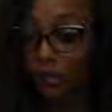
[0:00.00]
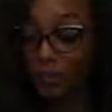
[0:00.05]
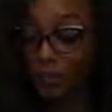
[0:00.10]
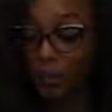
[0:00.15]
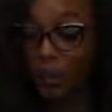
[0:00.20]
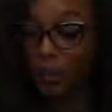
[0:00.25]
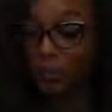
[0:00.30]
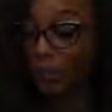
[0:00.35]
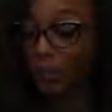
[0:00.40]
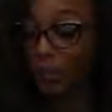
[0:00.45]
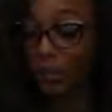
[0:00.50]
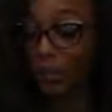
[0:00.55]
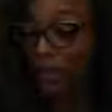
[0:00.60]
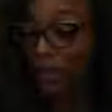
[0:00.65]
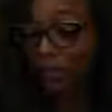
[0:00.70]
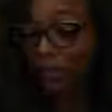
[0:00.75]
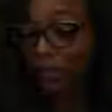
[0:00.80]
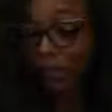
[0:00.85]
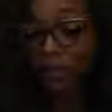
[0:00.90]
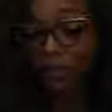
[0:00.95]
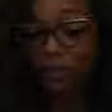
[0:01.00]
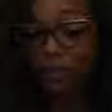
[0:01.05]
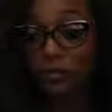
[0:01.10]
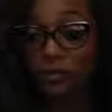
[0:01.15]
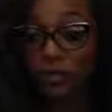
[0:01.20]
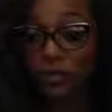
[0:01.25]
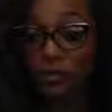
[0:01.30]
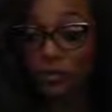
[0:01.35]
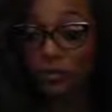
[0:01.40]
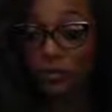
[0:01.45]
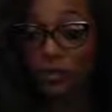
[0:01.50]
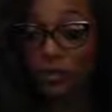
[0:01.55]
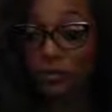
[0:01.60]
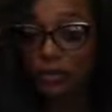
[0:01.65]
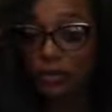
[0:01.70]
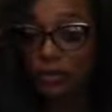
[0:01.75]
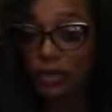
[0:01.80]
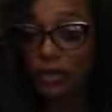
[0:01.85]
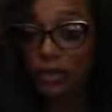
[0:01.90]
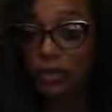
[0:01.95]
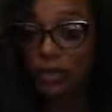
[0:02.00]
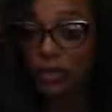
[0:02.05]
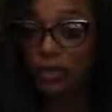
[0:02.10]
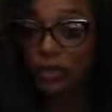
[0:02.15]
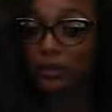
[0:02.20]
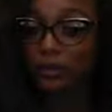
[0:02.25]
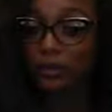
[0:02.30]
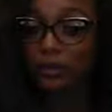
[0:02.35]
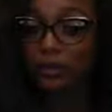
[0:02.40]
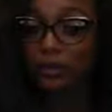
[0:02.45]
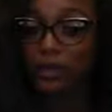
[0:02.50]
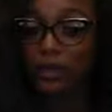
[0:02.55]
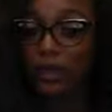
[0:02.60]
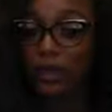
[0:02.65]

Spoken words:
But I mean, I guess this is a woman who knows what she wants,